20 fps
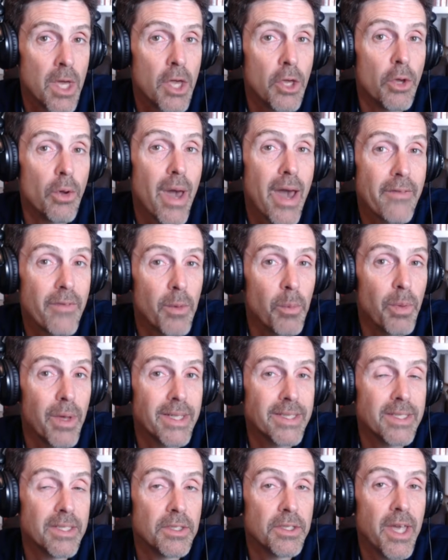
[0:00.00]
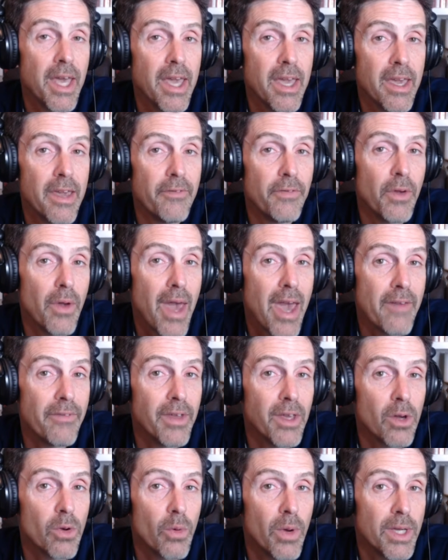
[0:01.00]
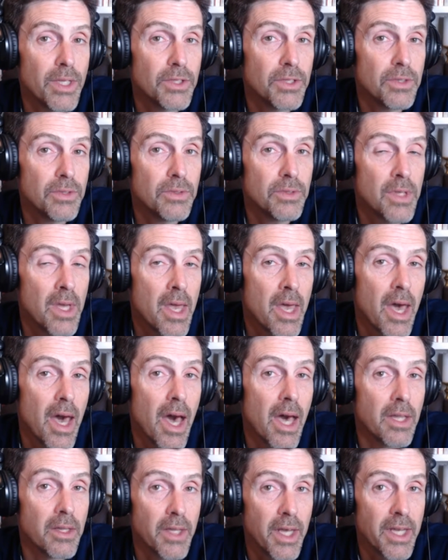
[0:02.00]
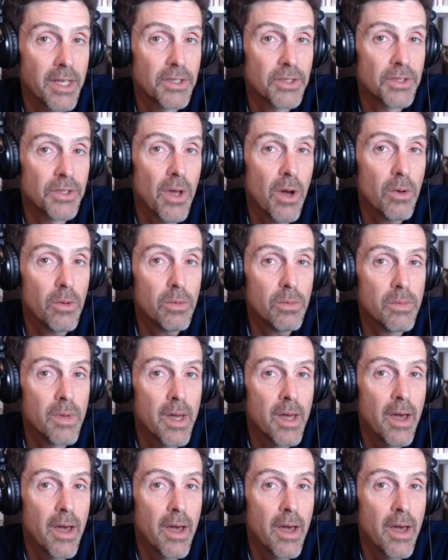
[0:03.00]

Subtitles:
You have a blessed day. If you have any questions, let us know.